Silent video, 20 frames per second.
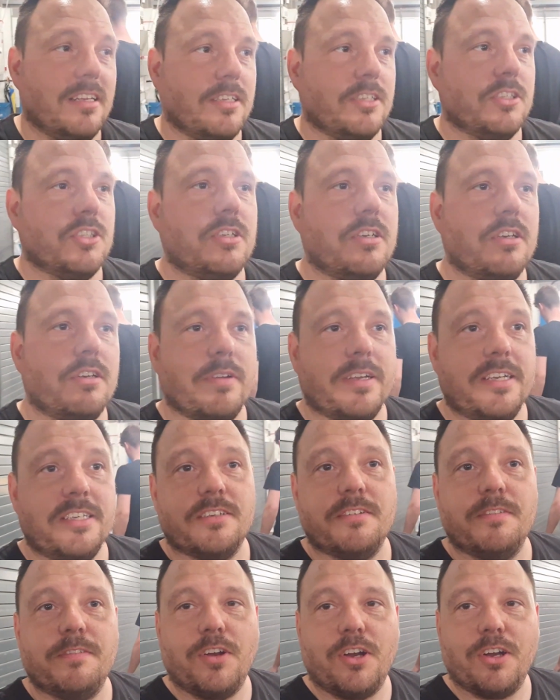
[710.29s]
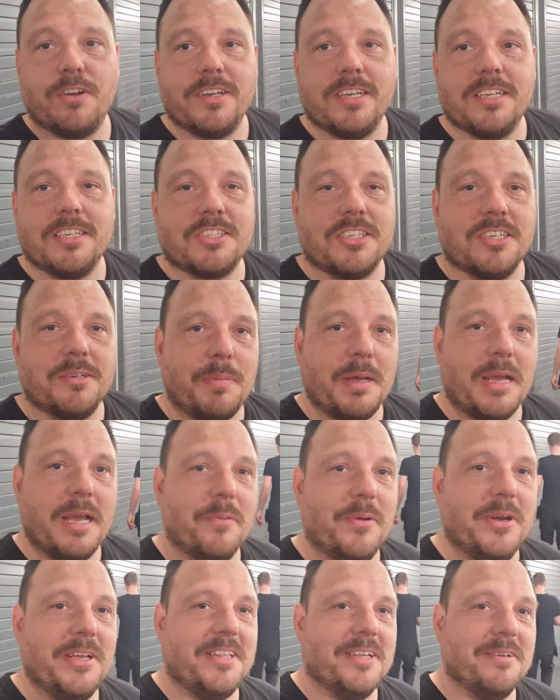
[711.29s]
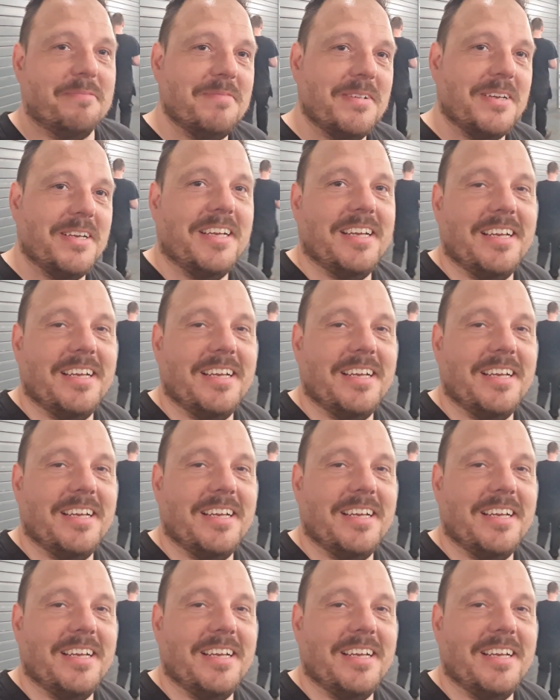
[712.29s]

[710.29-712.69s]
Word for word: there's a good reason for it, so bear with them.